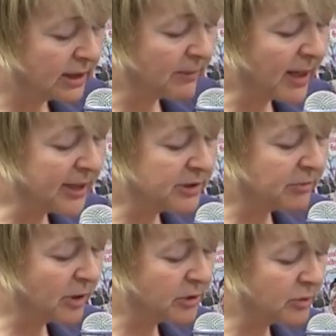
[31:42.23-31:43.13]
They bathed
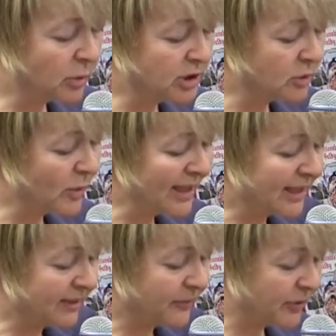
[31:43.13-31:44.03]
at most once a
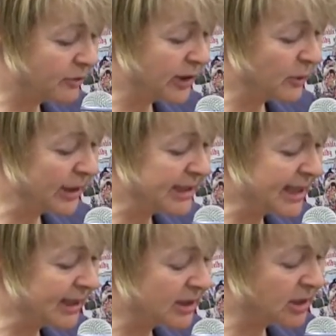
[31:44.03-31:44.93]
week, frequently
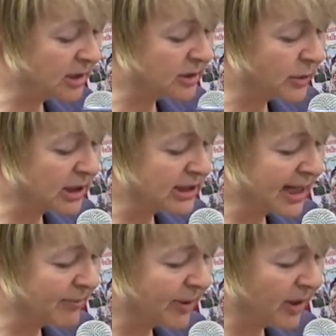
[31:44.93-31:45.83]
taking turns with the
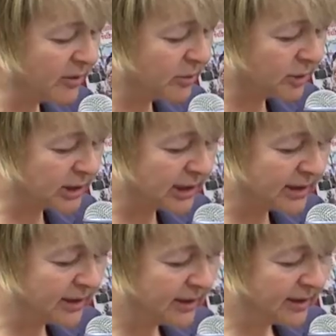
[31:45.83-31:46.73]
same bath
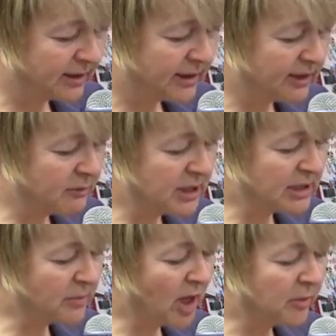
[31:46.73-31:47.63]
water. If
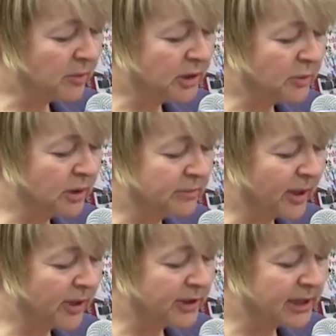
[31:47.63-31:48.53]
Mrs. Barber were to want
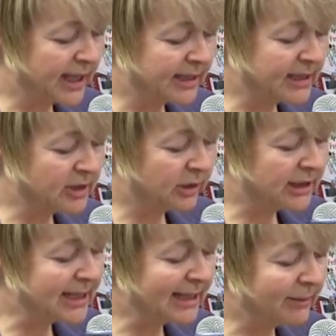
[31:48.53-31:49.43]
baths like this on a
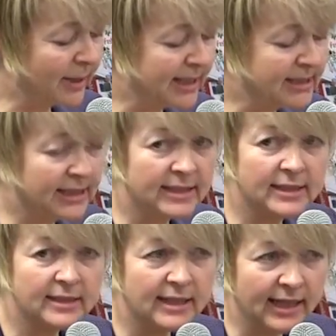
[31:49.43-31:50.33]
daily
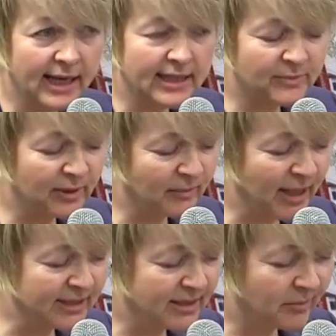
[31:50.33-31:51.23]
basis, their gas bill
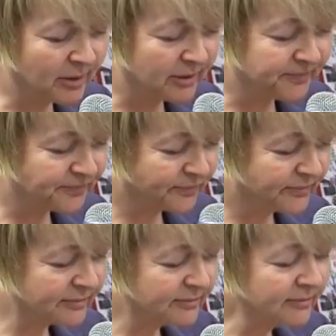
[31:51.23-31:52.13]
might double.
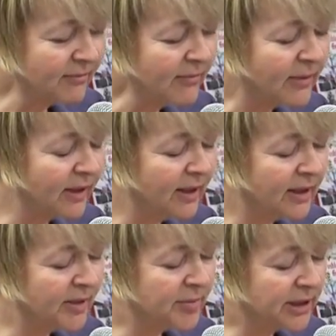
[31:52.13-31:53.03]

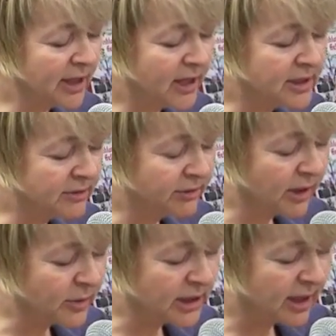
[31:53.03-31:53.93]
But at last the
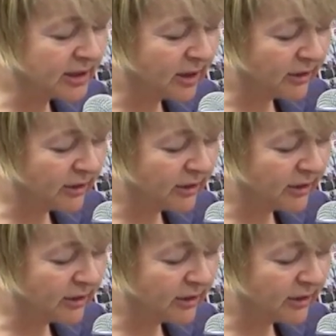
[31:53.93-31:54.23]
flow was cut